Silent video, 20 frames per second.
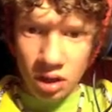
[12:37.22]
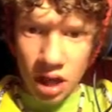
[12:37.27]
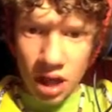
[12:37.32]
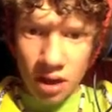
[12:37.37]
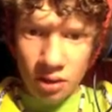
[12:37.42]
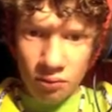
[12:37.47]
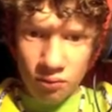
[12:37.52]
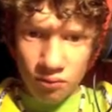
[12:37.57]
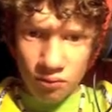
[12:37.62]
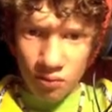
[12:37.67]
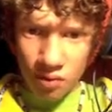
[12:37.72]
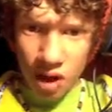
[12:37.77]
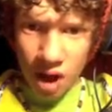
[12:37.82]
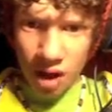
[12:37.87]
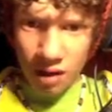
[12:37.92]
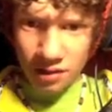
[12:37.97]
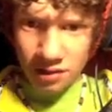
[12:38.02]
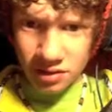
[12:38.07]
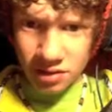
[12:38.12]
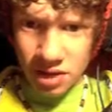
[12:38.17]
He like
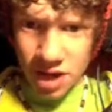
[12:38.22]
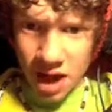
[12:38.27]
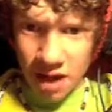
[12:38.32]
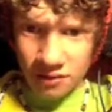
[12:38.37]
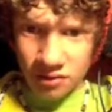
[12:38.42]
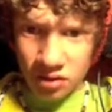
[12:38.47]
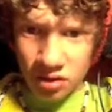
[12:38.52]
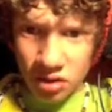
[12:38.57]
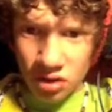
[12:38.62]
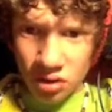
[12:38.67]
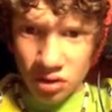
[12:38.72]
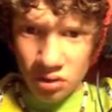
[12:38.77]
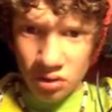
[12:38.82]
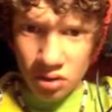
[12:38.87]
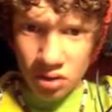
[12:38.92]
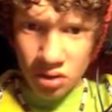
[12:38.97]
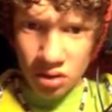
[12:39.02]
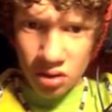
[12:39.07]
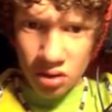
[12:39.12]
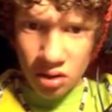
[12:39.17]
runs after
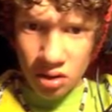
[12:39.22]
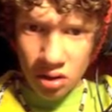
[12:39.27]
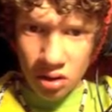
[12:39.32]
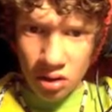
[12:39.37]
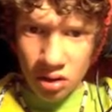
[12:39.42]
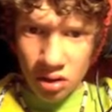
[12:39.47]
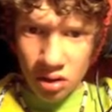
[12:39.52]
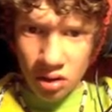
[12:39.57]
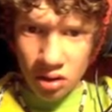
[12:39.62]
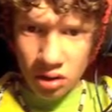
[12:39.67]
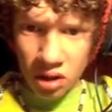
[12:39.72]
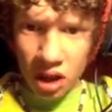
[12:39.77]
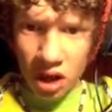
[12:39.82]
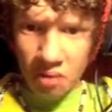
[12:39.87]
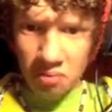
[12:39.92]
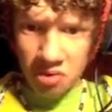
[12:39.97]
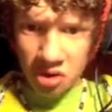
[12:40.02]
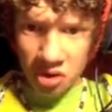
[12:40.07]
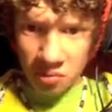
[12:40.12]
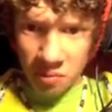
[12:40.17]
you.
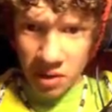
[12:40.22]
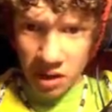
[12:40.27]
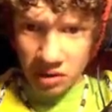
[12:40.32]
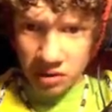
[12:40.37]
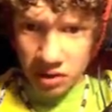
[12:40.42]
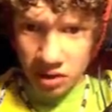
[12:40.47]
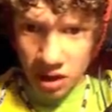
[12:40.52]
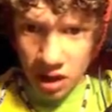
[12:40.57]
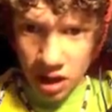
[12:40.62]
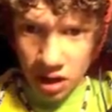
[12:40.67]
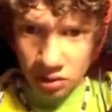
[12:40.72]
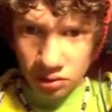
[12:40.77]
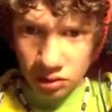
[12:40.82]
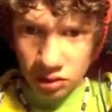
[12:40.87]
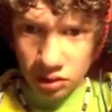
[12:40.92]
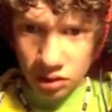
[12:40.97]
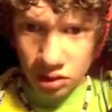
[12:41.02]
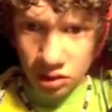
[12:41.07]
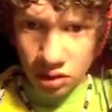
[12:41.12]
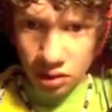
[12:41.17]
Okay, I'm going back to the
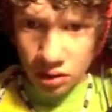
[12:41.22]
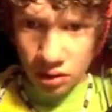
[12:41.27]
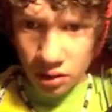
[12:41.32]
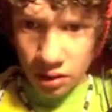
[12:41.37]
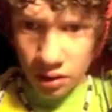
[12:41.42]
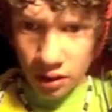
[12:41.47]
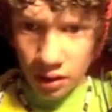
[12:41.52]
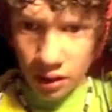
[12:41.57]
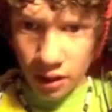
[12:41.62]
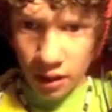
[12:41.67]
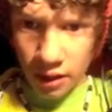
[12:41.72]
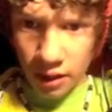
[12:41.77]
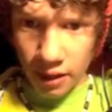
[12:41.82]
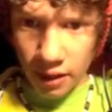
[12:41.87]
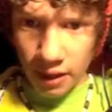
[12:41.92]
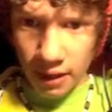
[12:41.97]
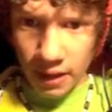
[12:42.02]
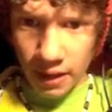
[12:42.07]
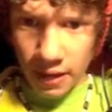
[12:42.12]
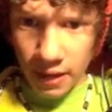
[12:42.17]
house.
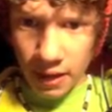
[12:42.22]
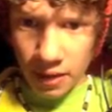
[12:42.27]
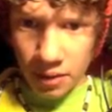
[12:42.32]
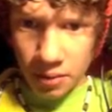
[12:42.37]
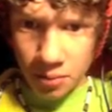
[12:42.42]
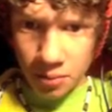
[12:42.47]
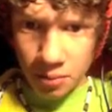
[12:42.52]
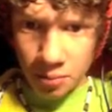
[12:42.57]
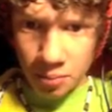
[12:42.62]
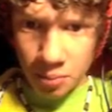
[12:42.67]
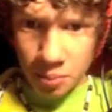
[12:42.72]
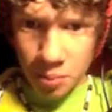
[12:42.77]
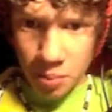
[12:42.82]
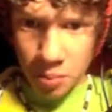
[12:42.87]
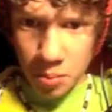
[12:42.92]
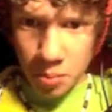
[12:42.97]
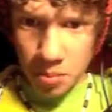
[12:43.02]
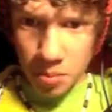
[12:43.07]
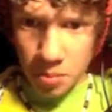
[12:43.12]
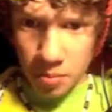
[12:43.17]
Slender
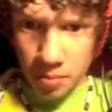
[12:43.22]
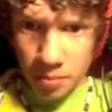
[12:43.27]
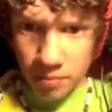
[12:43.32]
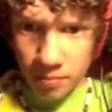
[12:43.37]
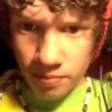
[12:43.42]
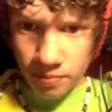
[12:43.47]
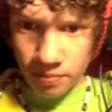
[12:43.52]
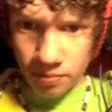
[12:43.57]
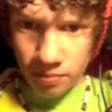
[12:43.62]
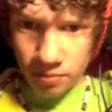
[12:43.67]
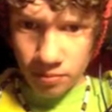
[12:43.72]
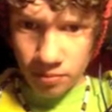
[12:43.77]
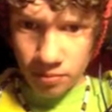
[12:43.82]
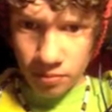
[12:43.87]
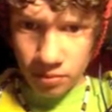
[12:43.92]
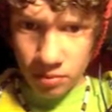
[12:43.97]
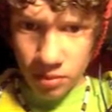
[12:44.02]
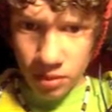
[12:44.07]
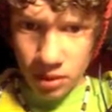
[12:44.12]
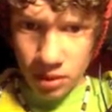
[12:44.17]
doesn't run.
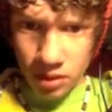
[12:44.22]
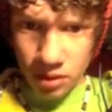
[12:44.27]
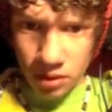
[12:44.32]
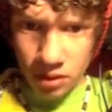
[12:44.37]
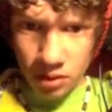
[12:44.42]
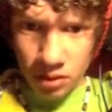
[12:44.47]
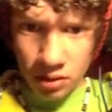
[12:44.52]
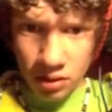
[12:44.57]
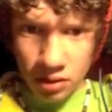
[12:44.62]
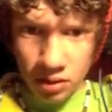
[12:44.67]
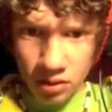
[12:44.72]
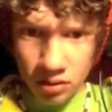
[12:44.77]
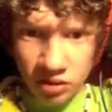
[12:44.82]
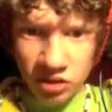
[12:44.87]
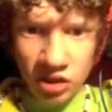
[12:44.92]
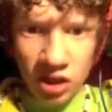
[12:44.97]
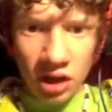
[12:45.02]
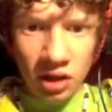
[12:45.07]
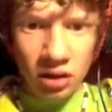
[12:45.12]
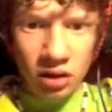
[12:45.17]
Slender like
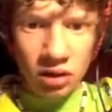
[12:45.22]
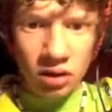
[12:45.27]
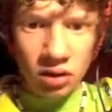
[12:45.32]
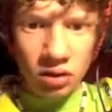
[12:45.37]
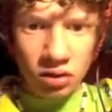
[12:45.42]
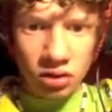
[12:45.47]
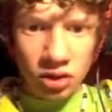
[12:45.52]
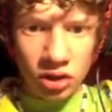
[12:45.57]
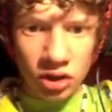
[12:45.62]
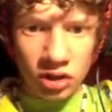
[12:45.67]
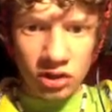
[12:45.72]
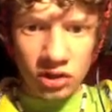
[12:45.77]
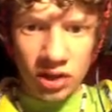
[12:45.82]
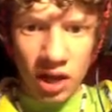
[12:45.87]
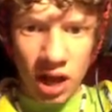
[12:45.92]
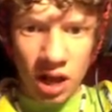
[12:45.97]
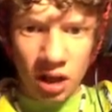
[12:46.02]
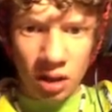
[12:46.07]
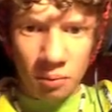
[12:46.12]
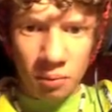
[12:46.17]
Slender usually
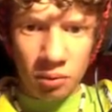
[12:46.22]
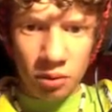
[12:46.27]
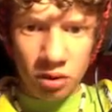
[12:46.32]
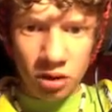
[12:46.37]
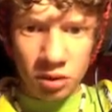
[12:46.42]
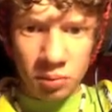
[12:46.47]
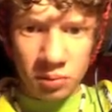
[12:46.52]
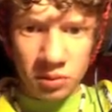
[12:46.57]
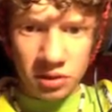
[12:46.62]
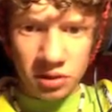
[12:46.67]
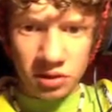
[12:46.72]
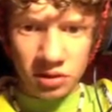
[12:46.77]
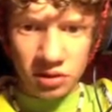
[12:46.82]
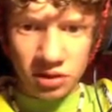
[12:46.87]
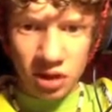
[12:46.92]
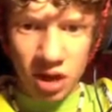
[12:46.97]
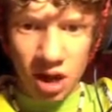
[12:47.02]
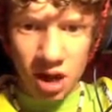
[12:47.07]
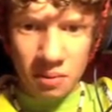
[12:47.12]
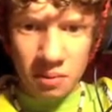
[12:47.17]
teleports, but
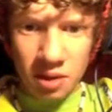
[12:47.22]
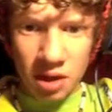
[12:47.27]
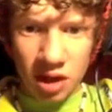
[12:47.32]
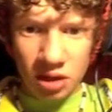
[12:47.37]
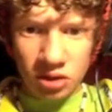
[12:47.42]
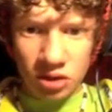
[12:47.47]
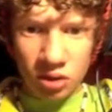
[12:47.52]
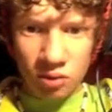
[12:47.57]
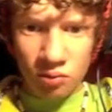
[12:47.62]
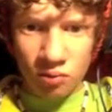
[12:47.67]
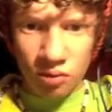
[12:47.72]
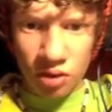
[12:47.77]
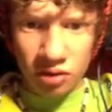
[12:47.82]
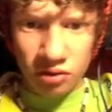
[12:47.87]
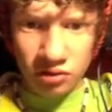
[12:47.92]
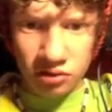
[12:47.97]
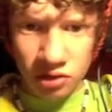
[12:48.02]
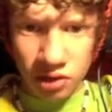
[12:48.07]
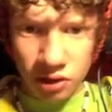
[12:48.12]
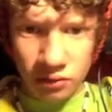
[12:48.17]
this time he actually
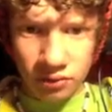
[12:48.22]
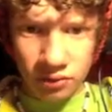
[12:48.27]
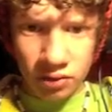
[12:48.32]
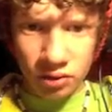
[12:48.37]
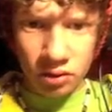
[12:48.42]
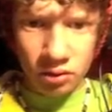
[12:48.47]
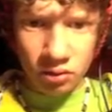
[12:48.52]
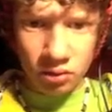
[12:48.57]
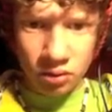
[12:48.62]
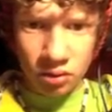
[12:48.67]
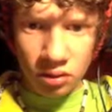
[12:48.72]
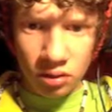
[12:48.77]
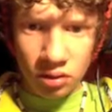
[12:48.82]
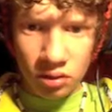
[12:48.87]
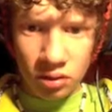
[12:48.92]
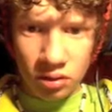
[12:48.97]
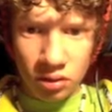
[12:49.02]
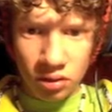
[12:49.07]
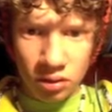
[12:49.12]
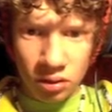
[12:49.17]
runs after you.
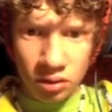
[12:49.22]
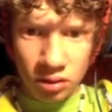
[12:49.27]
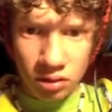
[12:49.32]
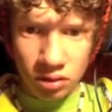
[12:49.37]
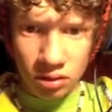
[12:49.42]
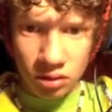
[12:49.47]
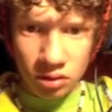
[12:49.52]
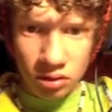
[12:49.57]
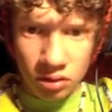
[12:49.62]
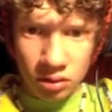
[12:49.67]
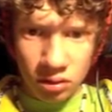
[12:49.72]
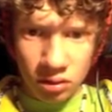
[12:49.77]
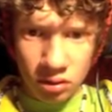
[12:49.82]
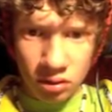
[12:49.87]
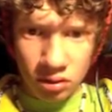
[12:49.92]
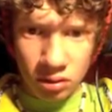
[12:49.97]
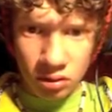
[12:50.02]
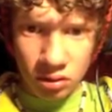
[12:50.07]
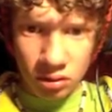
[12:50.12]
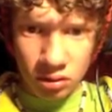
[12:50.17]
I know,
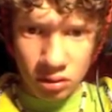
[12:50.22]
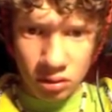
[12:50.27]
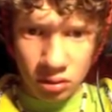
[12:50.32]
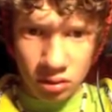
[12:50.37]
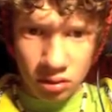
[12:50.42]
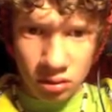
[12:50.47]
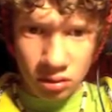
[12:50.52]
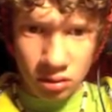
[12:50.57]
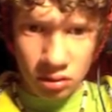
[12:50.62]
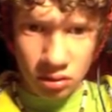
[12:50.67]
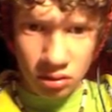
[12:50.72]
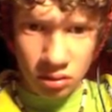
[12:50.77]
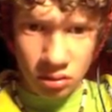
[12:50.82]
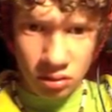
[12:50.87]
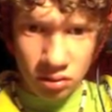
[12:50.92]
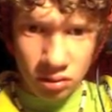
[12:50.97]
that's cool.